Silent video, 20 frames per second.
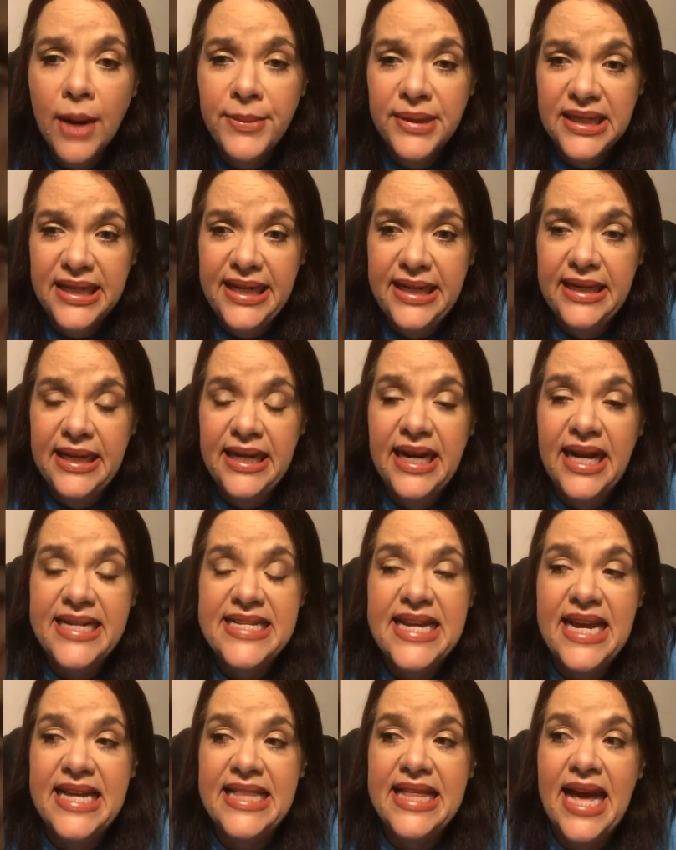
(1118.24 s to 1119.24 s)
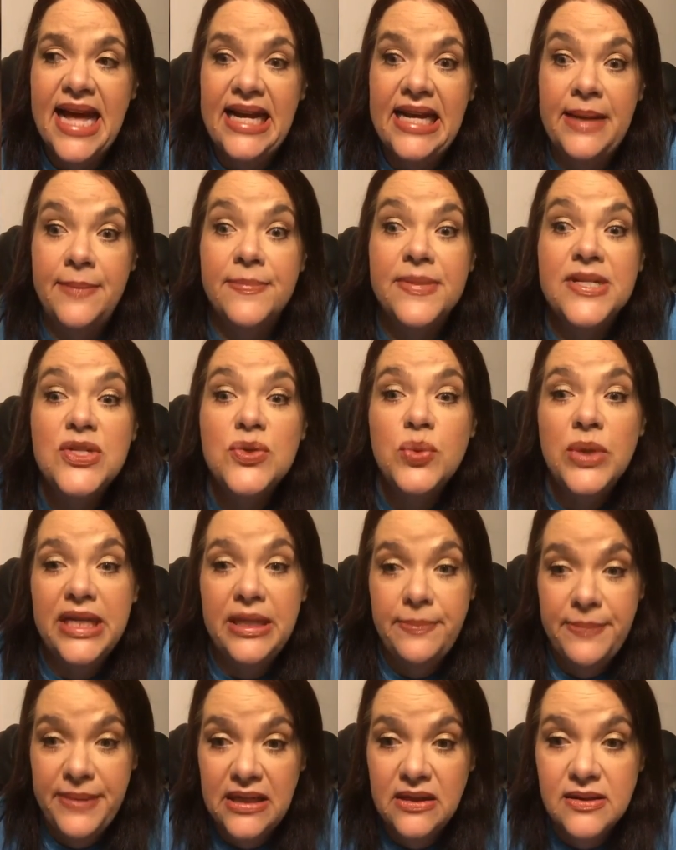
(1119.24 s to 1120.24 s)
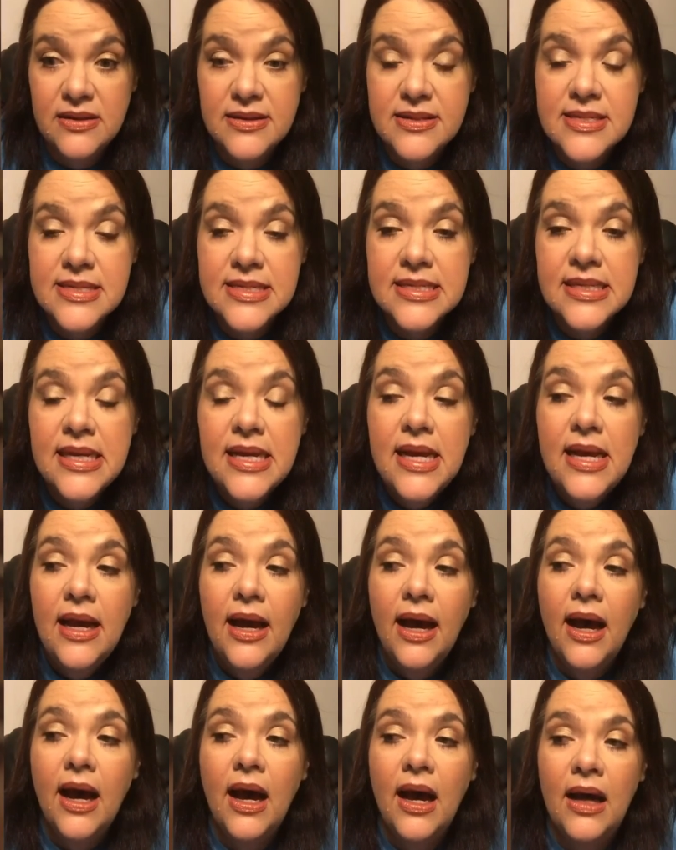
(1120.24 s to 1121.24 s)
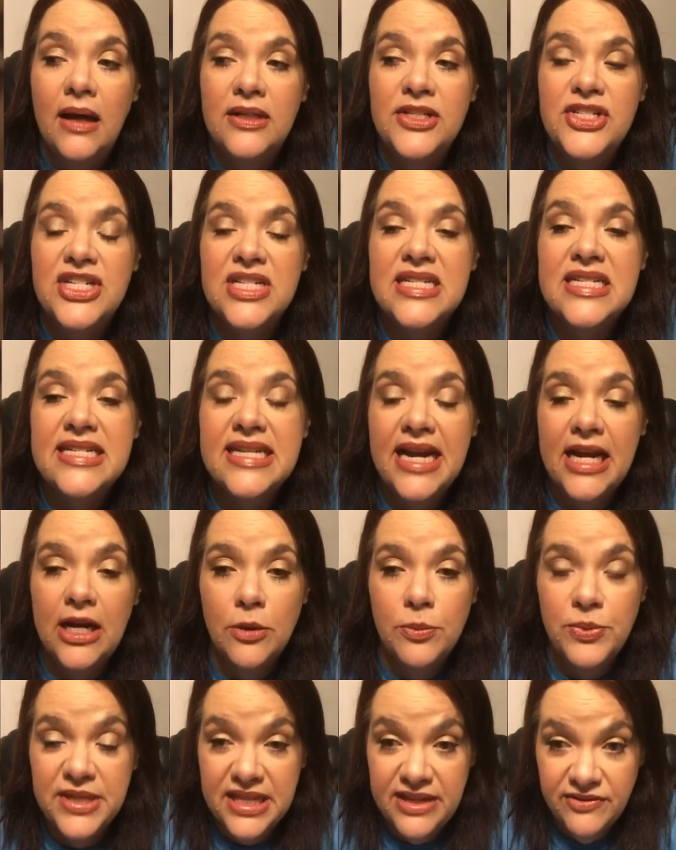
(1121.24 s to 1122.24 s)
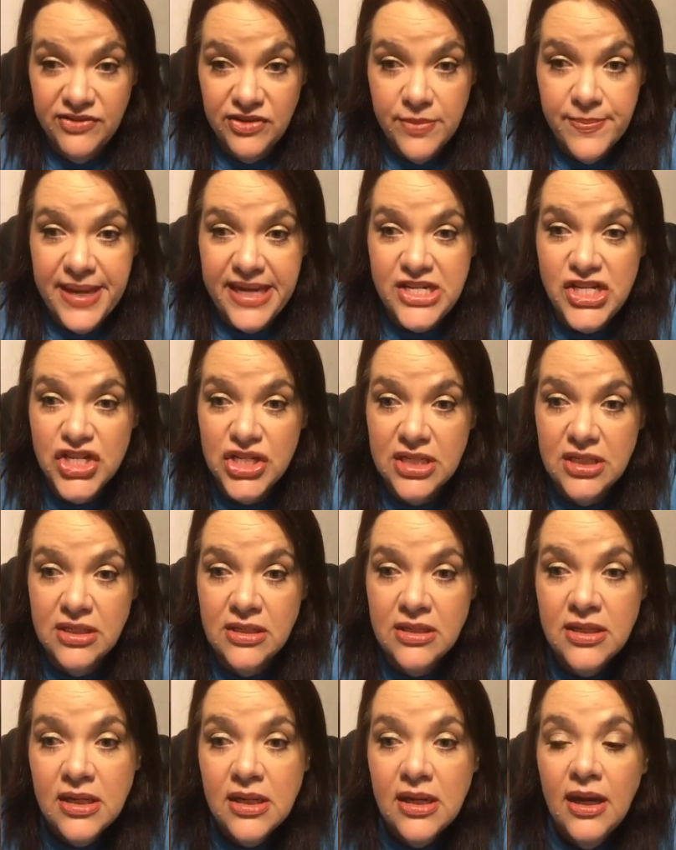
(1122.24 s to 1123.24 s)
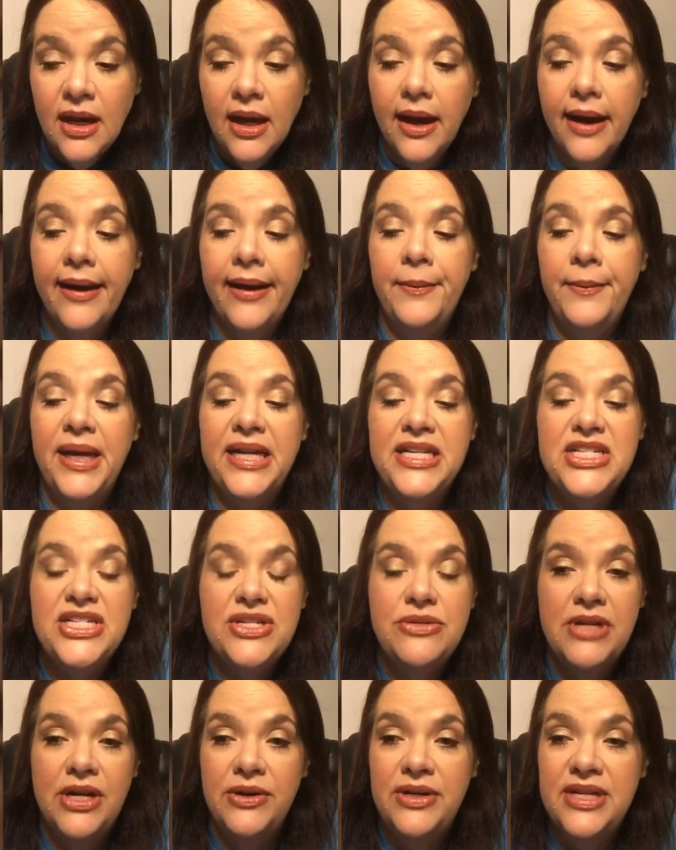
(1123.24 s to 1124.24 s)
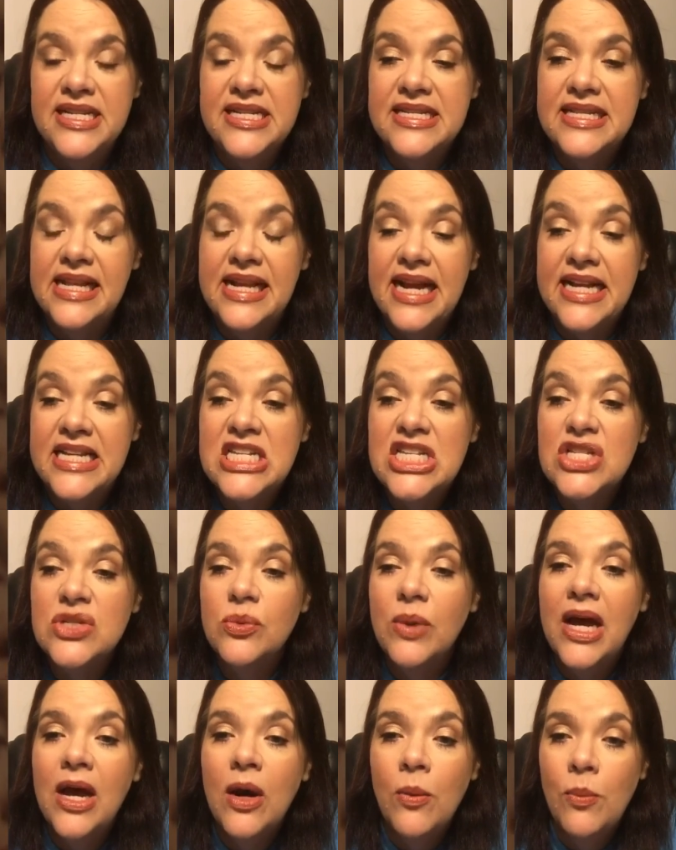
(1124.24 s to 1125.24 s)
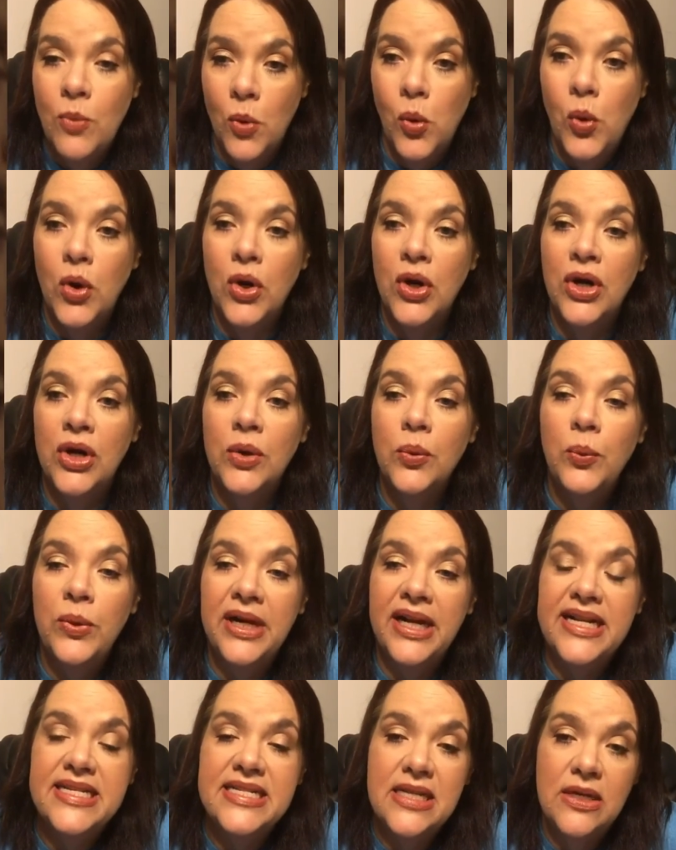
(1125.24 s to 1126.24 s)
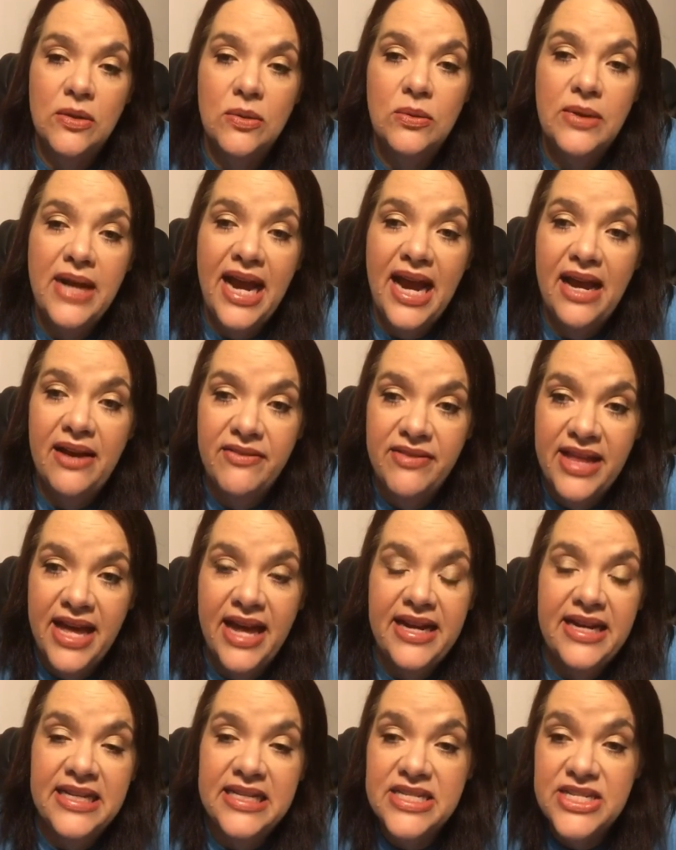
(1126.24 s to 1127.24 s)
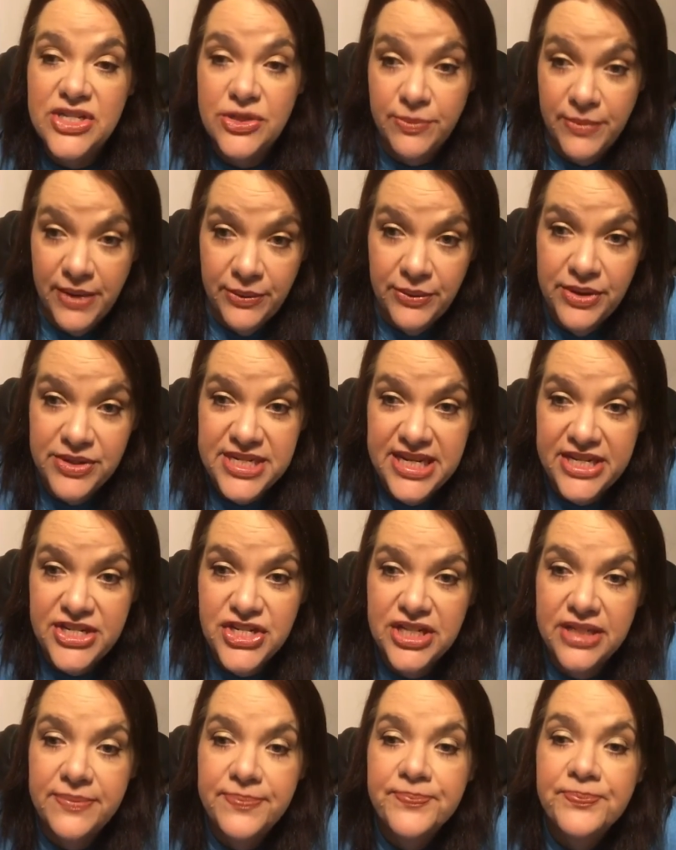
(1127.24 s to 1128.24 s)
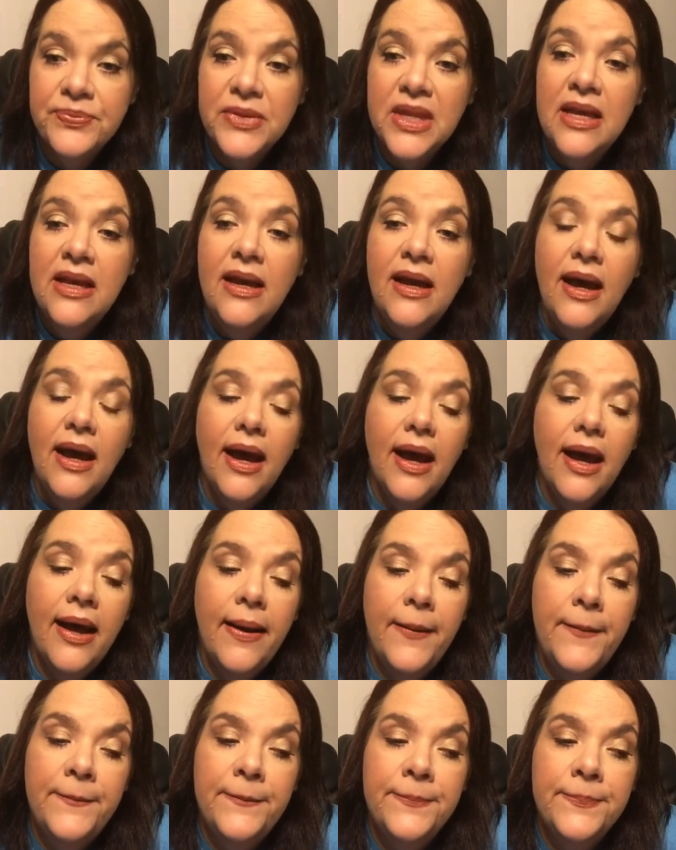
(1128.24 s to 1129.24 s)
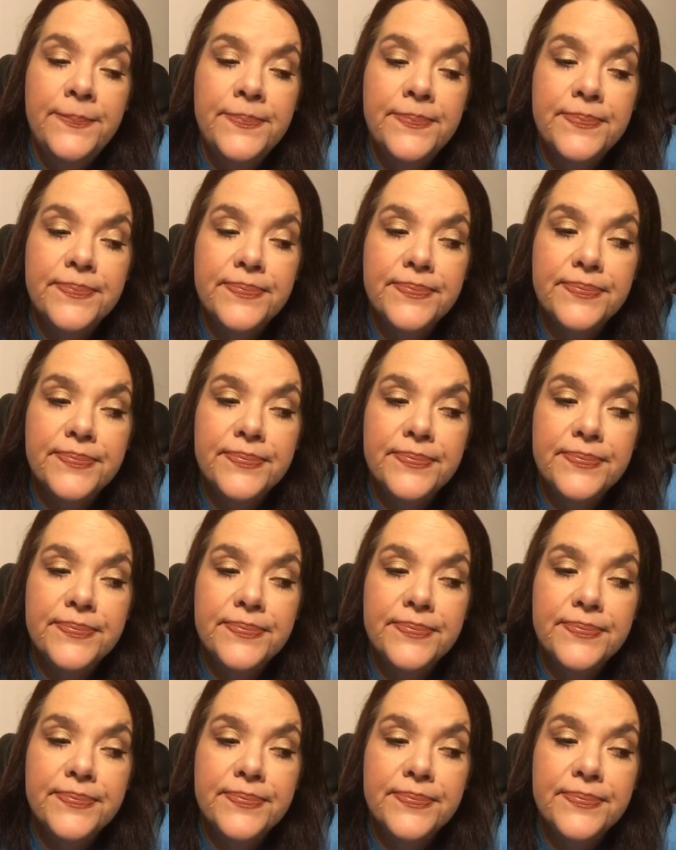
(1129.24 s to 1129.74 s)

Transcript: bromelain, and I take that in between meals. Uh, just to help with inflammation. Um, I do notice that I swell more when I don't have that into my rotation. Um,